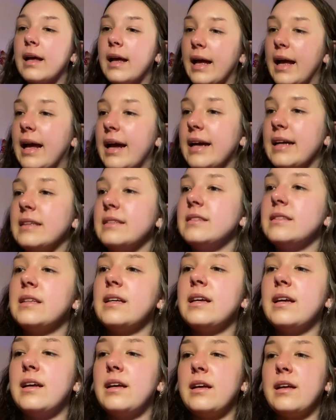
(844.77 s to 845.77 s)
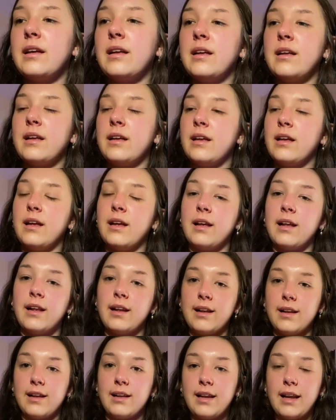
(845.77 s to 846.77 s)
And
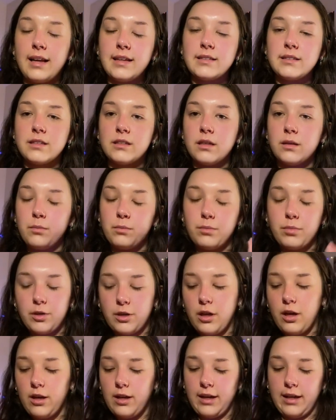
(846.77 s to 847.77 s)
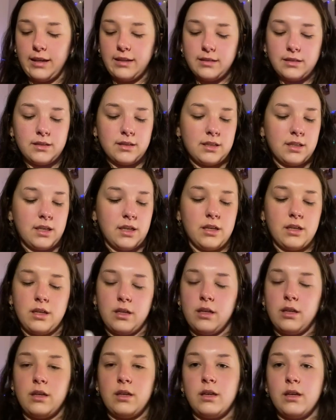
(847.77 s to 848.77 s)
last but not least,
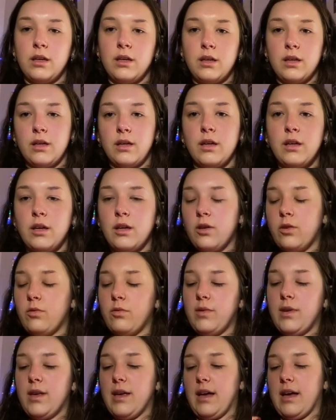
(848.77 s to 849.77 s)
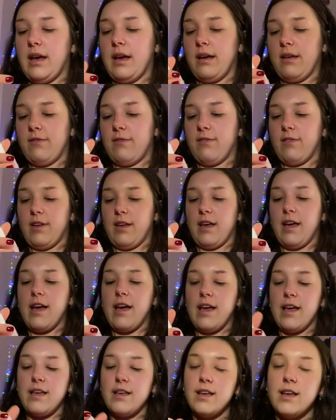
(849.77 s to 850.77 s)
we have
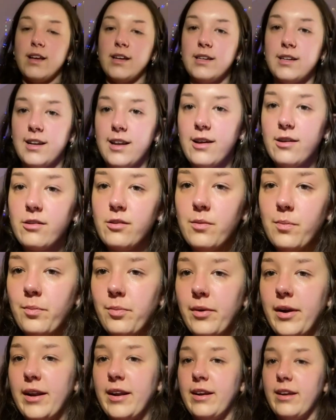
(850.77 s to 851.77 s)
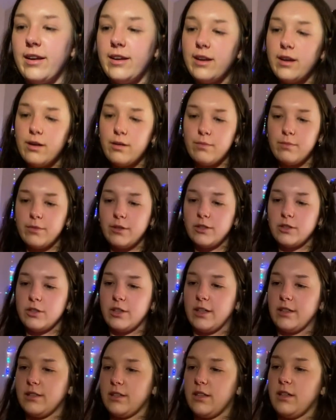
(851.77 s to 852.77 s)
a glow brightening
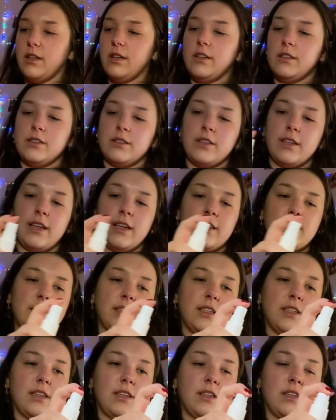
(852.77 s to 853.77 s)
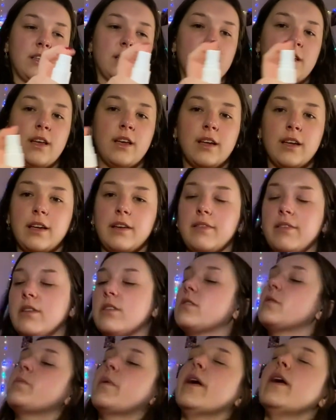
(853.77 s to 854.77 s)
moisturizer. So I like to give a little
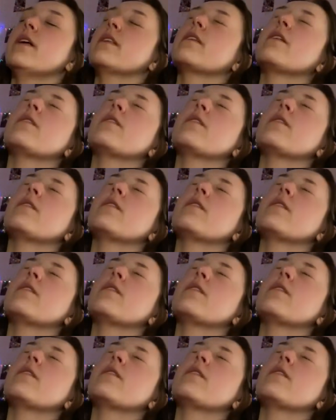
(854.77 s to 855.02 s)
spray, and